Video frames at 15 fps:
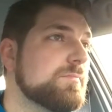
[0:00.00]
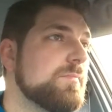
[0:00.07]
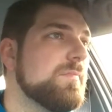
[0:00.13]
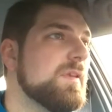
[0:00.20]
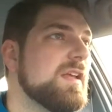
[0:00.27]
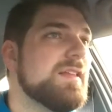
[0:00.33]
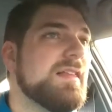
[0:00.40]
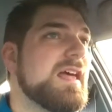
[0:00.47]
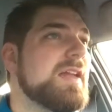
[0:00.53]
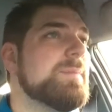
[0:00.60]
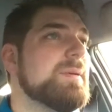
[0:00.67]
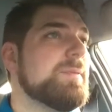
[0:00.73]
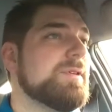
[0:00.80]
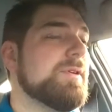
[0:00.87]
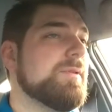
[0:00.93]
And a lot of
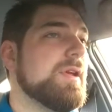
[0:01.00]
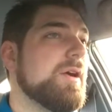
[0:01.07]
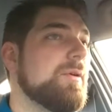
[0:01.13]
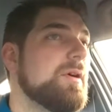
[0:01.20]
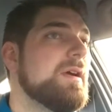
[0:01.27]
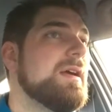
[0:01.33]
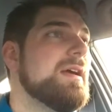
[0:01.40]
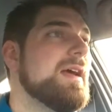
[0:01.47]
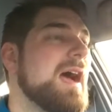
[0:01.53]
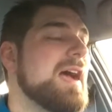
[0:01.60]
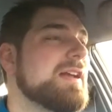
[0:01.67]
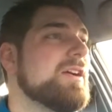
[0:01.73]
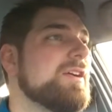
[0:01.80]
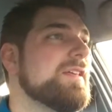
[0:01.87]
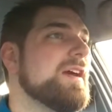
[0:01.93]
people don't know. I
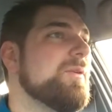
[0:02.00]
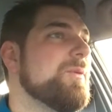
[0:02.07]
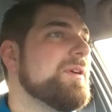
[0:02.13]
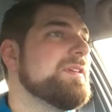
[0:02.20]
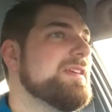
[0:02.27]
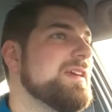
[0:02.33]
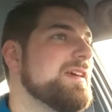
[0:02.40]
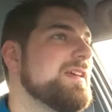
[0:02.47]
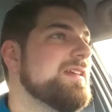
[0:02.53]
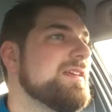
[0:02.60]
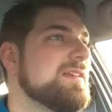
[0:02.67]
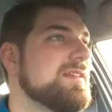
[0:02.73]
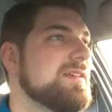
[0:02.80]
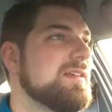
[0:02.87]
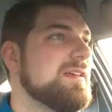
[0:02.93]
called out one kid
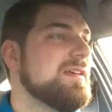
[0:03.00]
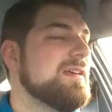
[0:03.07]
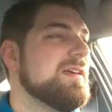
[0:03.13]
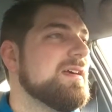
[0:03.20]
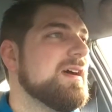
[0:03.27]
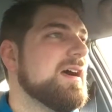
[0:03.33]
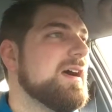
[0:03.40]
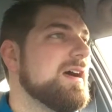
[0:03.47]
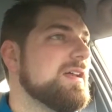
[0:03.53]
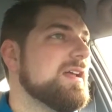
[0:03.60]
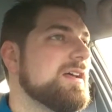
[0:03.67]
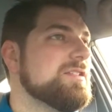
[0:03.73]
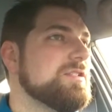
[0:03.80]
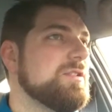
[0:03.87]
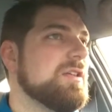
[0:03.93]

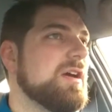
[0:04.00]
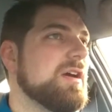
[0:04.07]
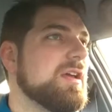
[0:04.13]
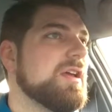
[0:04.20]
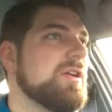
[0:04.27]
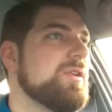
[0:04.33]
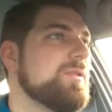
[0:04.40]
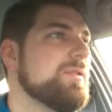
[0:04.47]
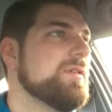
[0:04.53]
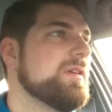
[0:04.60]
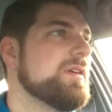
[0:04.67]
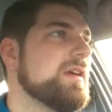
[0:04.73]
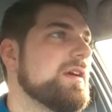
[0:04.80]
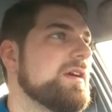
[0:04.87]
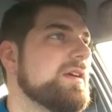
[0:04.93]
not too long ago
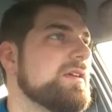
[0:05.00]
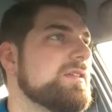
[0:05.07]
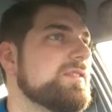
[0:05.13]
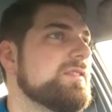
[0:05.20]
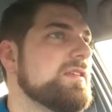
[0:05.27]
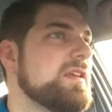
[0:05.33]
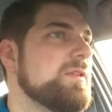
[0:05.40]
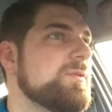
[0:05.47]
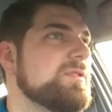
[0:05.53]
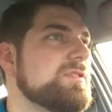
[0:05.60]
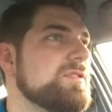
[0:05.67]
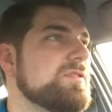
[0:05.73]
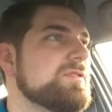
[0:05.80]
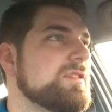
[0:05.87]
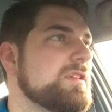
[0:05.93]
because he was
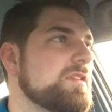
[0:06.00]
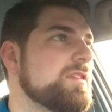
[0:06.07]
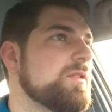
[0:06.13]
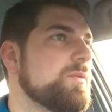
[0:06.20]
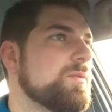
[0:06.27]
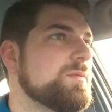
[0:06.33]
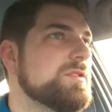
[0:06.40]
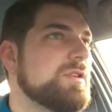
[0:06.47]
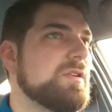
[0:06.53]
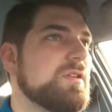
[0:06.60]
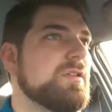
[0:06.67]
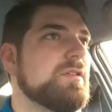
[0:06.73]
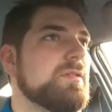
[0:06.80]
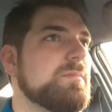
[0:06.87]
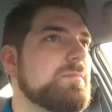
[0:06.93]
using the
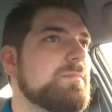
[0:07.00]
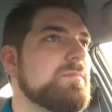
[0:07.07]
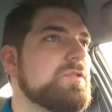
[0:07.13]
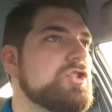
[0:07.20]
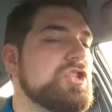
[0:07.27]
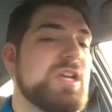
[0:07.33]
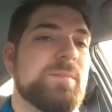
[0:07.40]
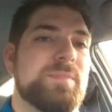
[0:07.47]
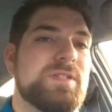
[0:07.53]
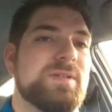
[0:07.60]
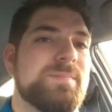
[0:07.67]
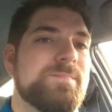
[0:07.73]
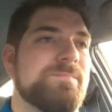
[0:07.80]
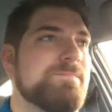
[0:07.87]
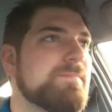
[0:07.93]
term gypped.
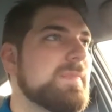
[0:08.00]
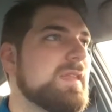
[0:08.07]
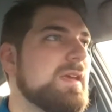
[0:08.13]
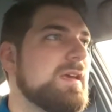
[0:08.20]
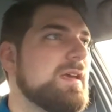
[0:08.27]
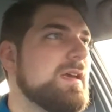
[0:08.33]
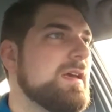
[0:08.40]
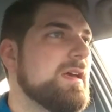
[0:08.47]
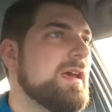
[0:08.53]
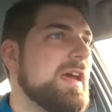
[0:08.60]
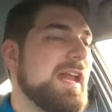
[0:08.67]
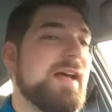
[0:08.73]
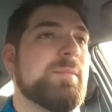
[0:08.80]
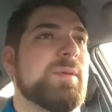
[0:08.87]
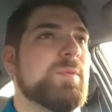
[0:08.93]

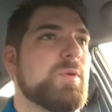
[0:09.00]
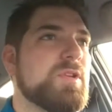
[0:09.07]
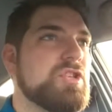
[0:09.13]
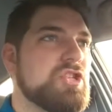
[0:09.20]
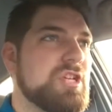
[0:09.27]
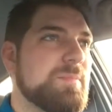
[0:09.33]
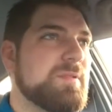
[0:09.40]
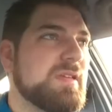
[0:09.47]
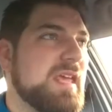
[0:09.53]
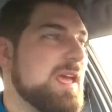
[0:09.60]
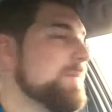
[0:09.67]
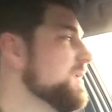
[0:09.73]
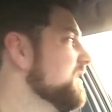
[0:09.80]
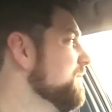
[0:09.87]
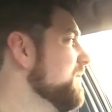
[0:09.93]
And I remember when gypped
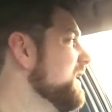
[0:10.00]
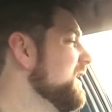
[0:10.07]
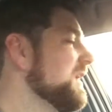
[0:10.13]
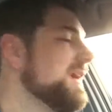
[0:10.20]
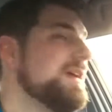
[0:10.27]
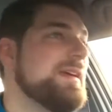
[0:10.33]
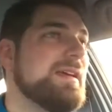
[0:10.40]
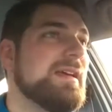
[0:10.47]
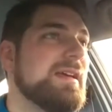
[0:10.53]
came into my